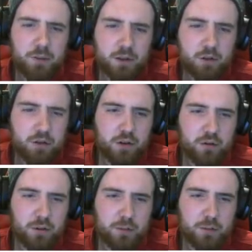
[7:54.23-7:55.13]
using the
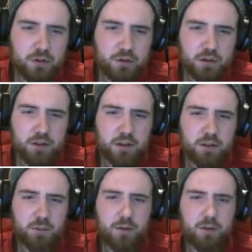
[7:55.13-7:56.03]
creepers to easily
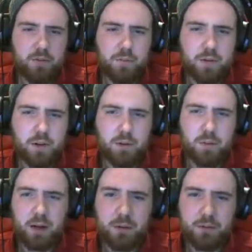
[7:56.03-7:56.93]
explode other
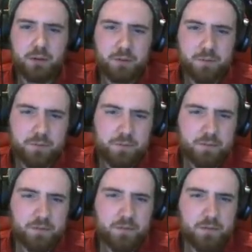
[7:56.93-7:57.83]
mobs
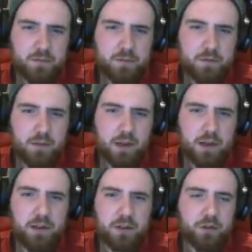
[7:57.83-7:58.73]

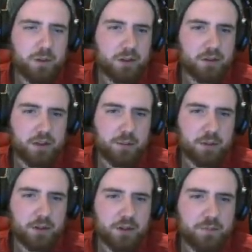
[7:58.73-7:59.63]
and deal some extra
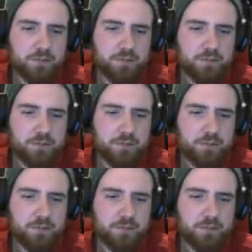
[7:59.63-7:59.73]
damage.